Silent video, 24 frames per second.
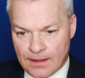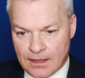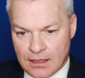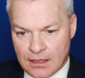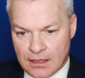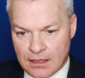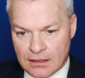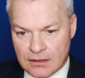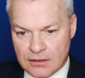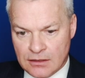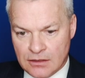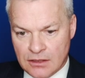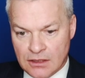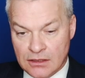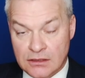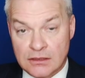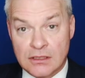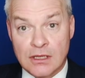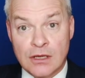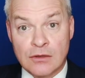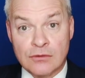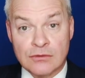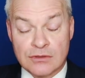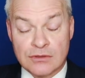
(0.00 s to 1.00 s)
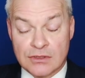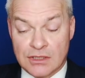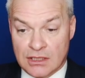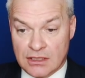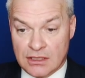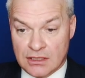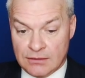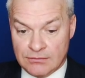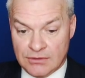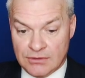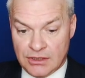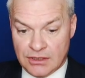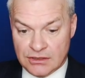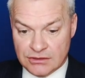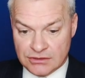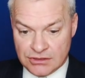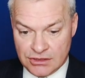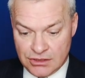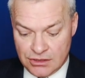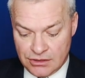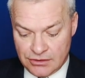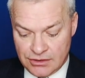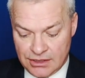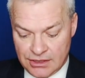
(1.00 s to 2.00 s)
And I don't think I'm going
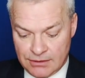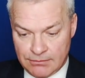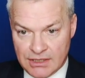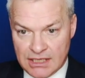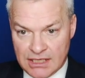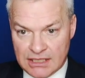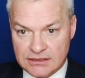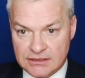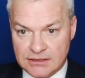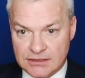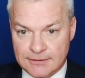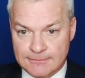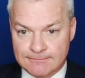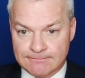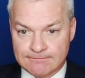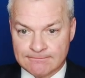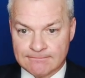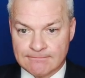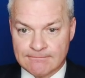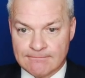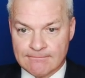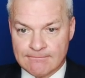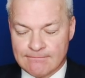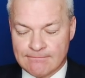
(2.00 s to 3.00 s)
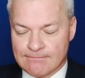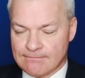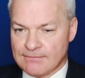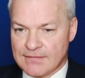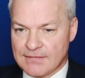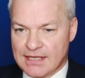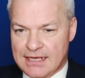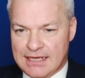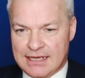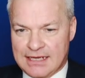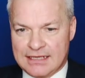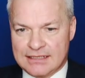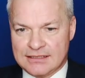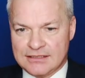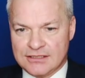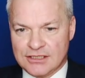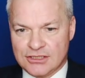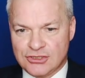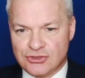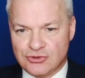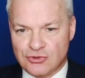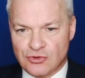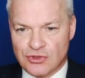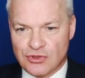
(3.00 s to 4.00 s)
to do any better. And
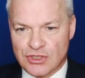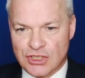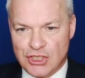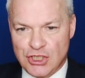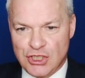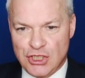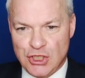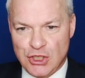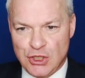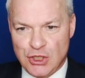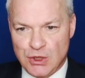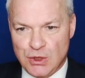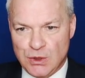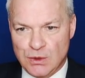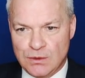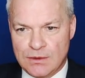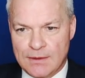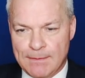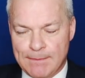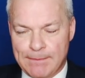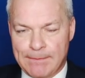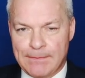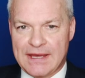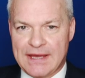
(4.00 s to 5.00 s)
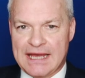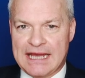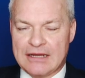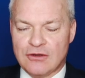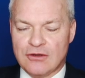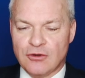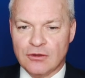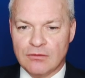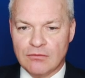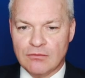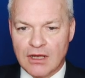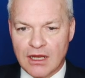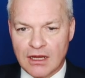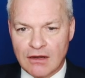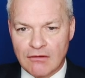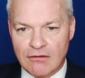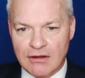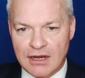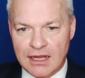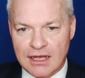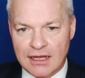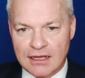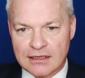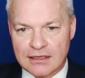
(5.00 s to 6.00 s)
I draw the queue back on my
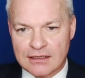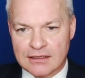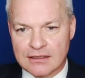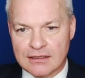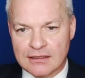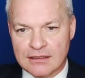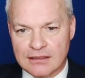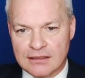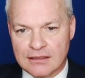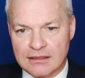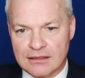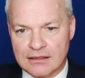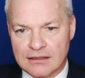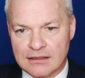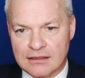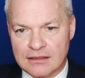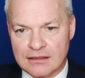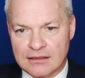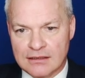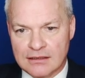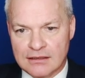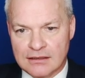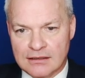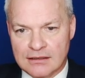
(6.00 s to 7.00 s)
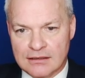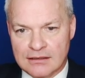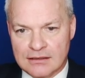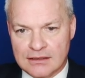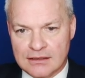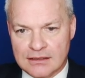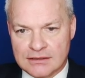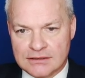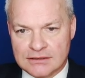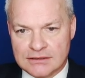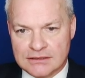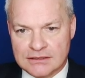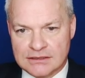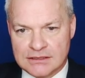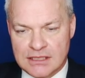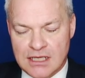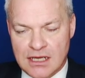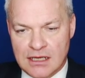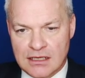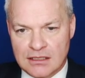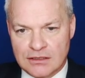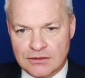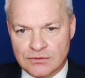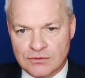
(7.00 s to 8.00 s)
rack.
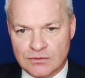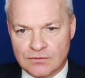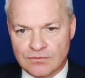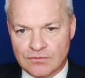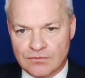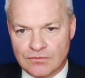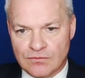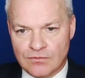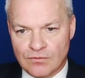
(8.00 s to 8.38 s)
So,